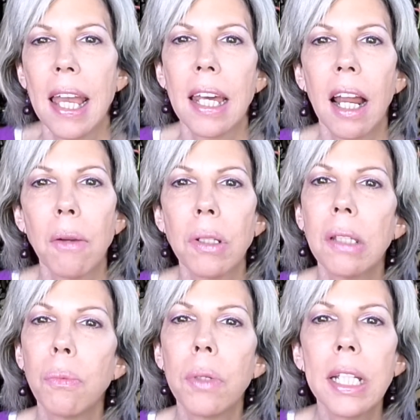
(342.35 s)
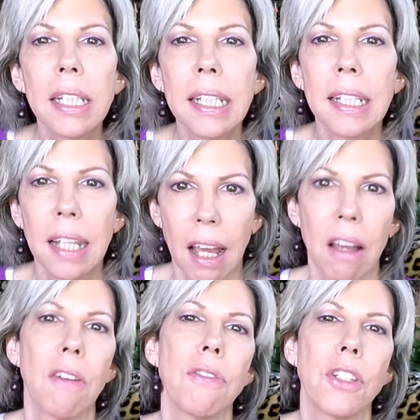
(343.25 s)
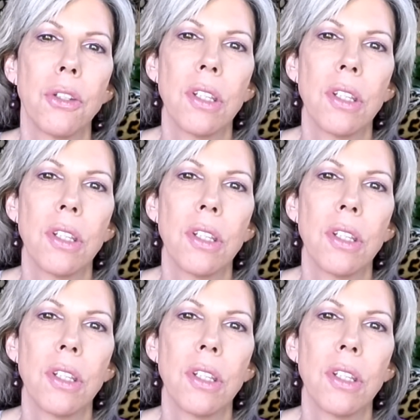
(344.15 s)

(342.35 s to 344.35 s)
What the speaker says: and I would really love to